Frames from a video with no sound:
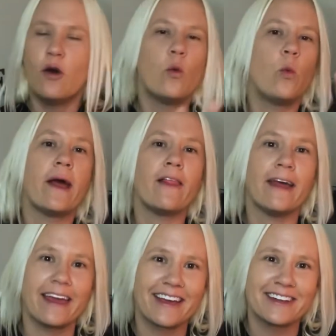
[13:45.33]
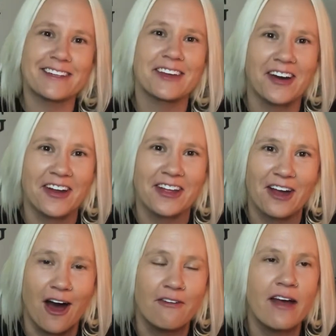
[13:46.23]
willing to cut it
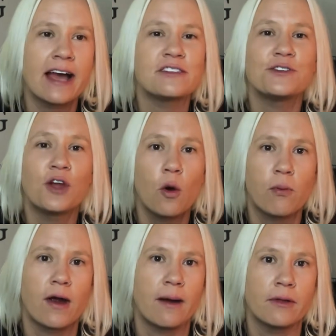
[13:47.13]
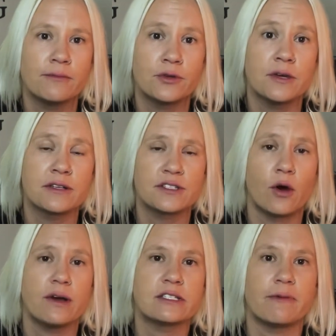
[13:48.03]
off, has no problem doing
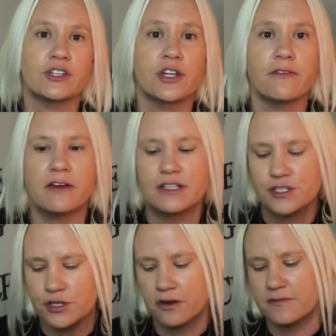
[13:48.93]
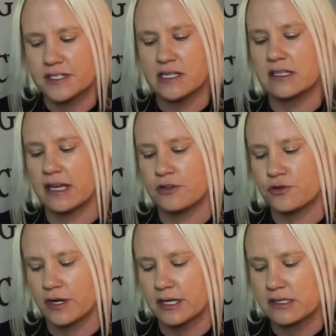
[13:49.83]
so, especially if it serves his
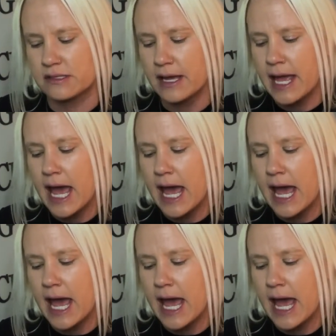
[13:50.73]
interest.